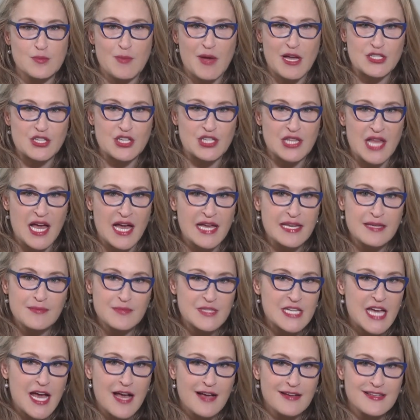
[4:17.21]
botulinum
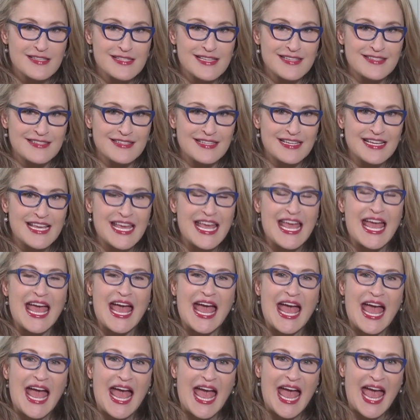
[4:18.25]
toxin
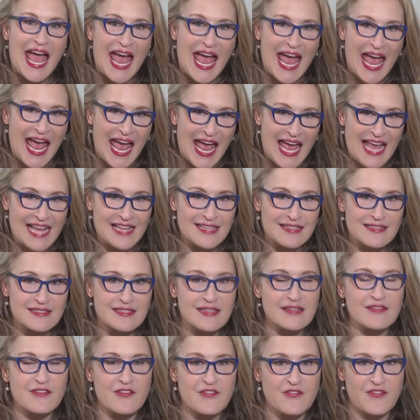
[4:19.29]

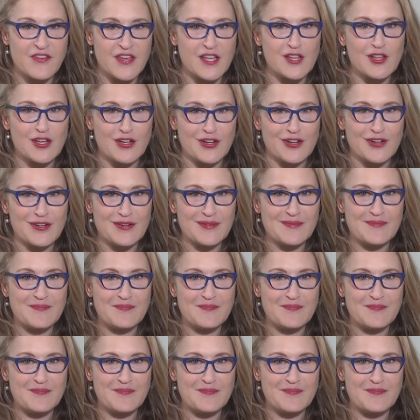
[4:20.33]
and filler.